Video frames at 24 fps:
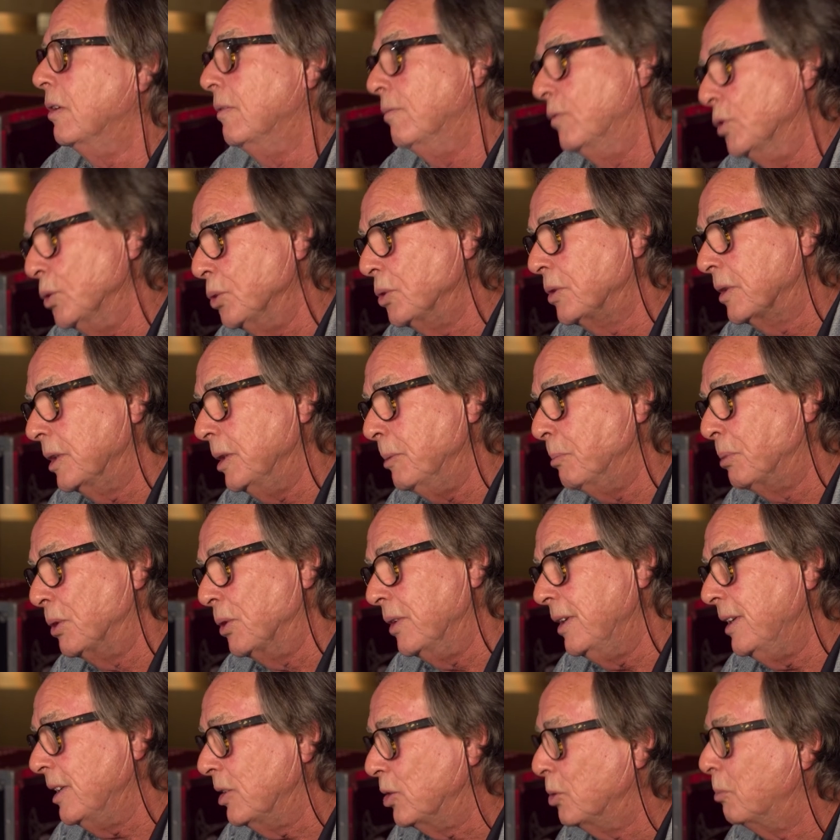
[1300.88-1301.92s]
overtly
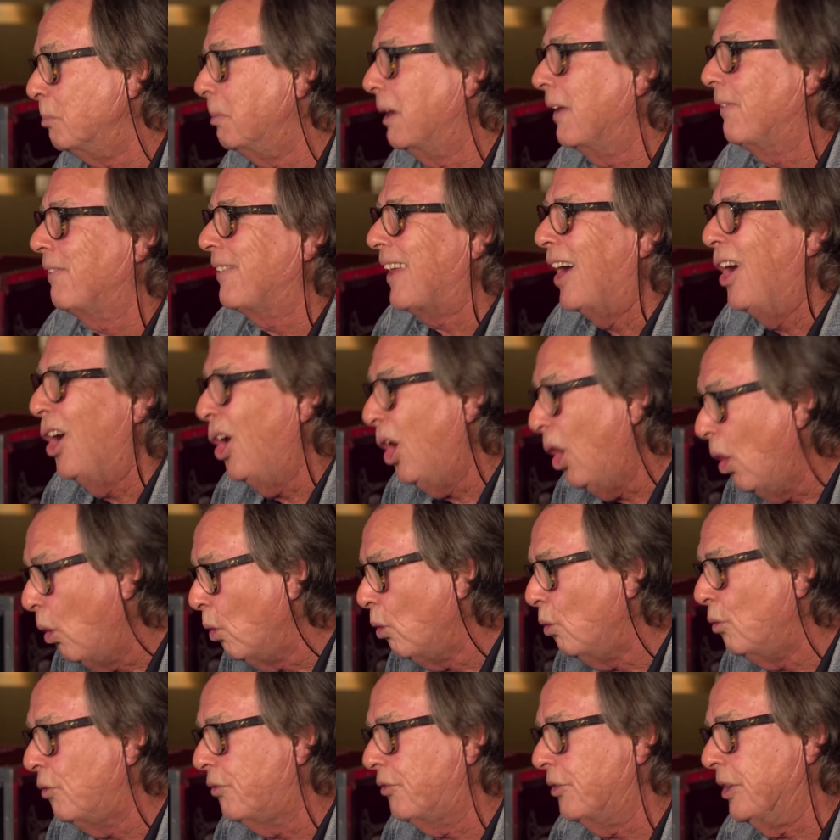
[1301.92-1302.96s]
political, but the
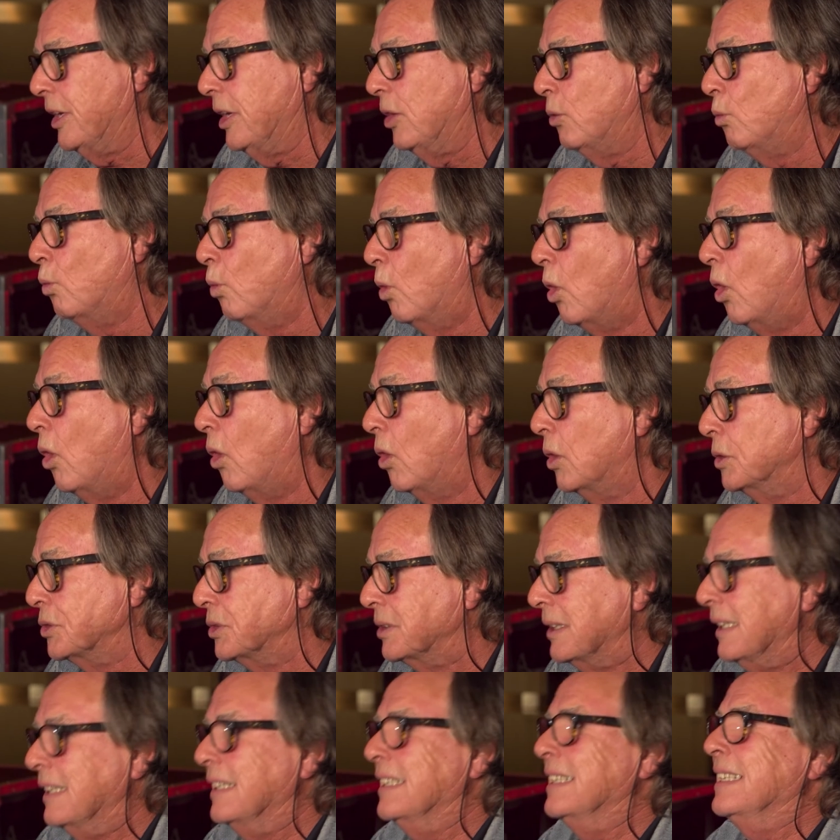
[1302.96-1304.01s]
whole thing
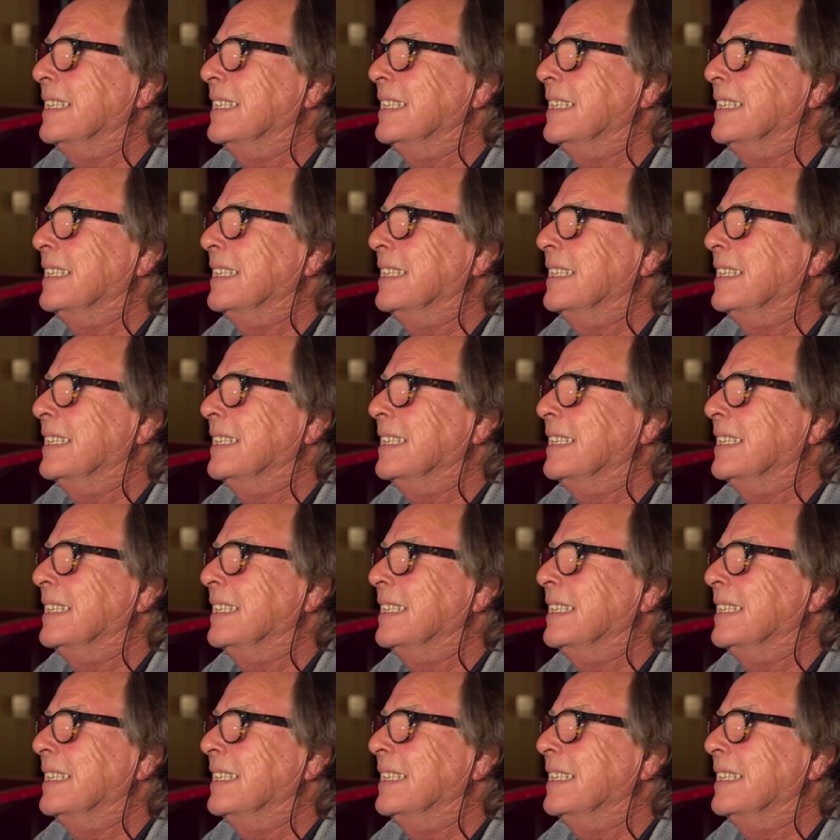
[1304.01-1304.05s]
was